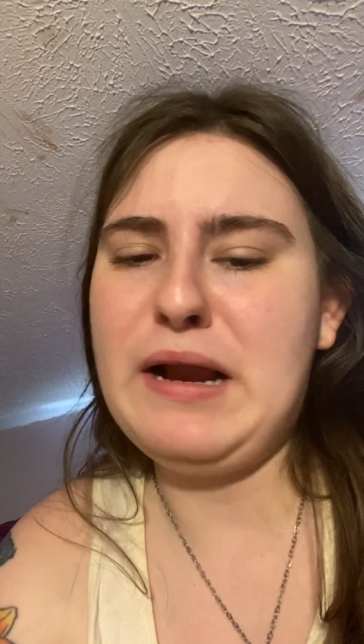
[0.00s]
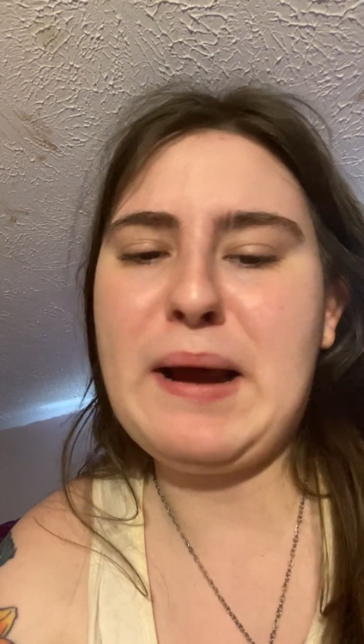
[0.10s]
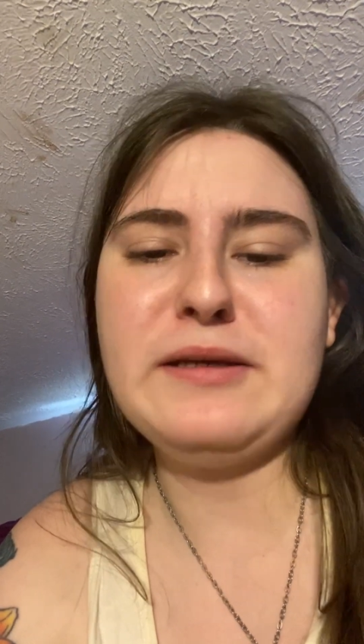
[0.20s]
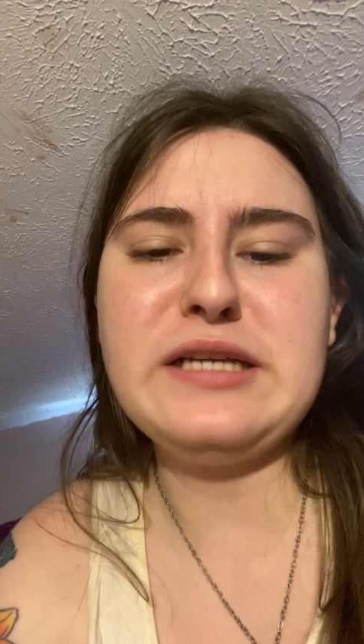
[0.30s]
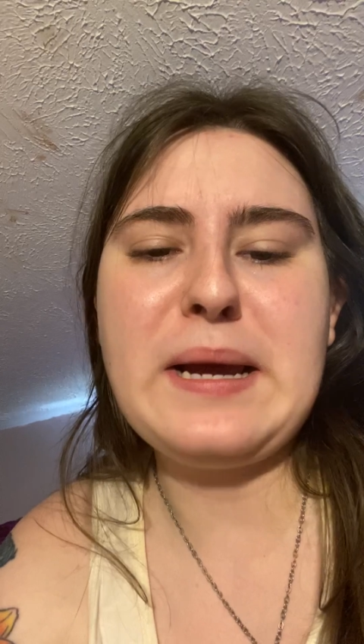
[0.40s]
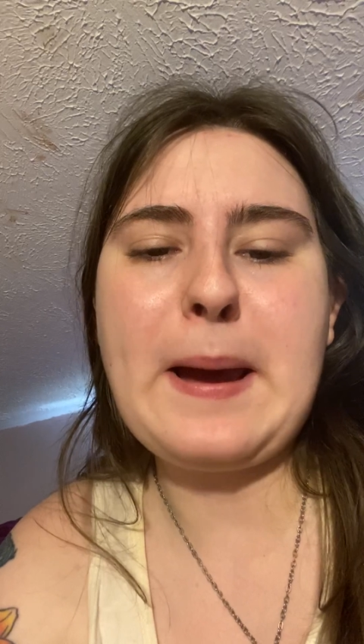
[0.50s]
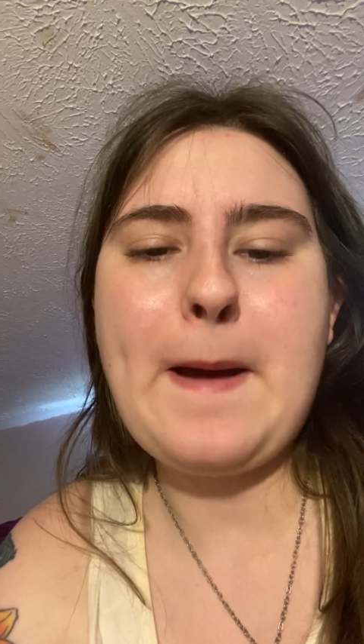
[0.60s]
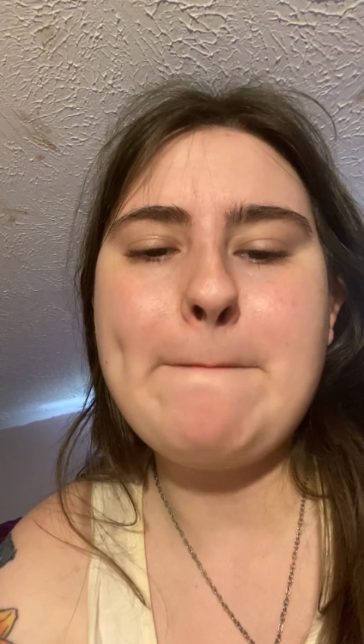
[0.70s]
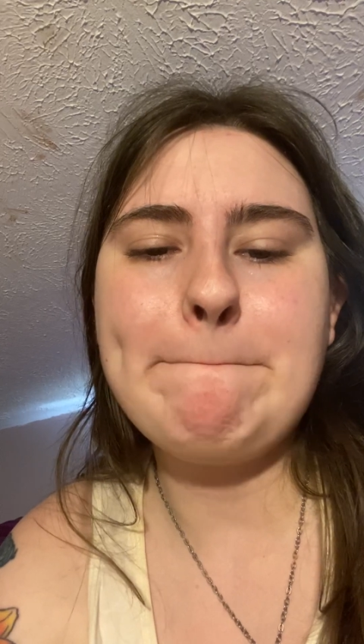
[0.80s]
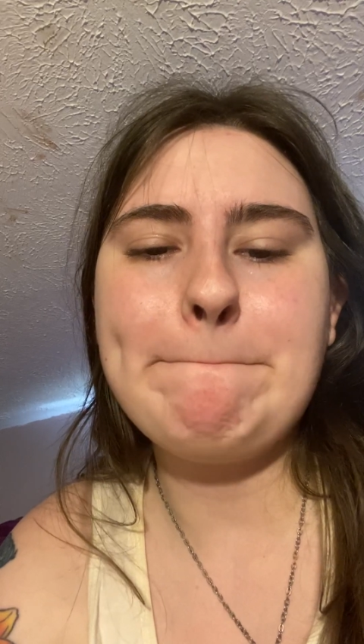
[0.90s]
And I was like,
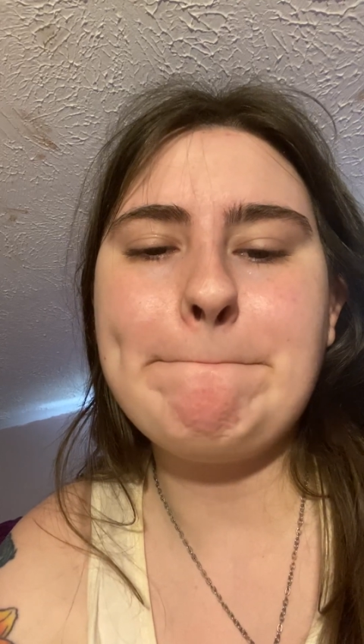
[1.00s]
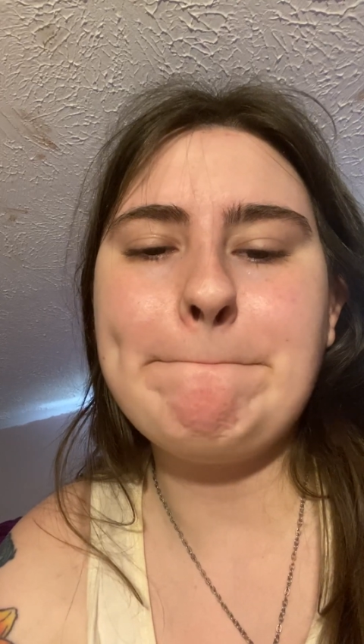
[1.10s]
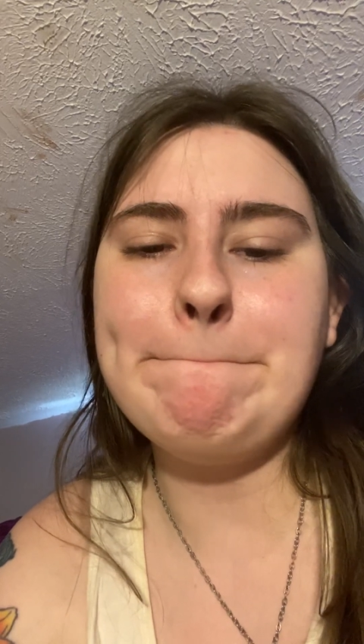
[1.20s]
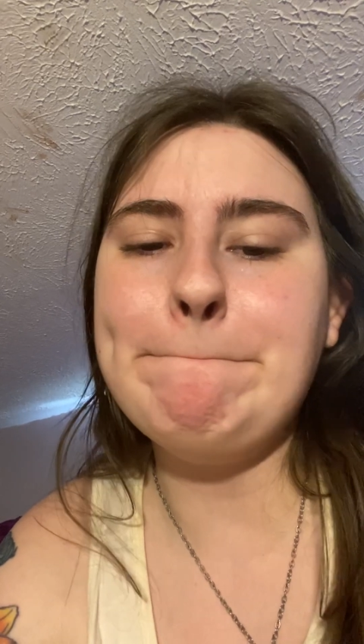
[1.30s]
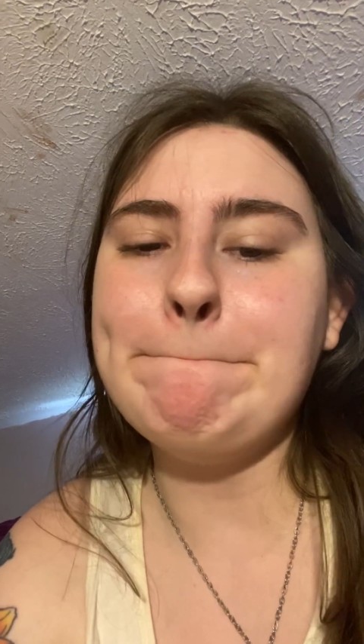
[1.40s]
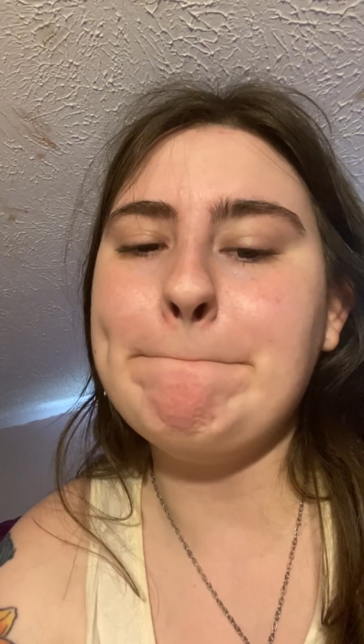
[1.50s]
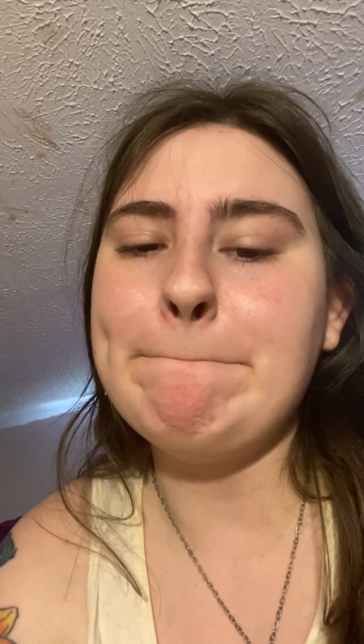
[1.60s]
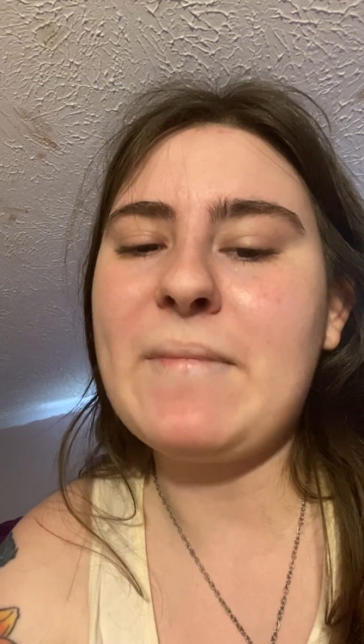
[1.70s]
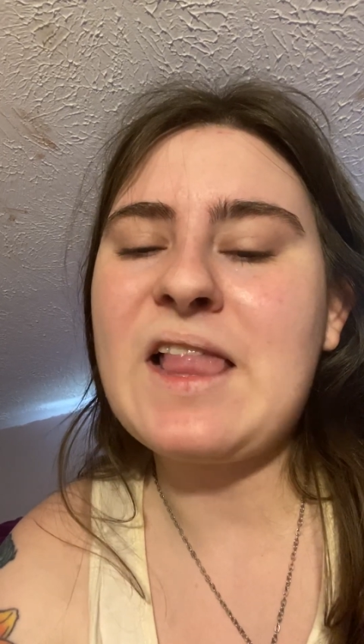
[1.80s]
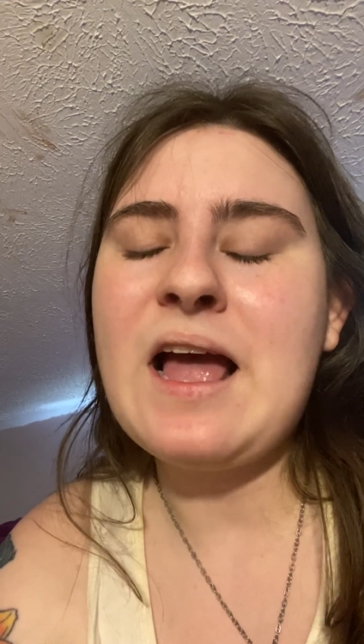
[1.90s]
Hmm,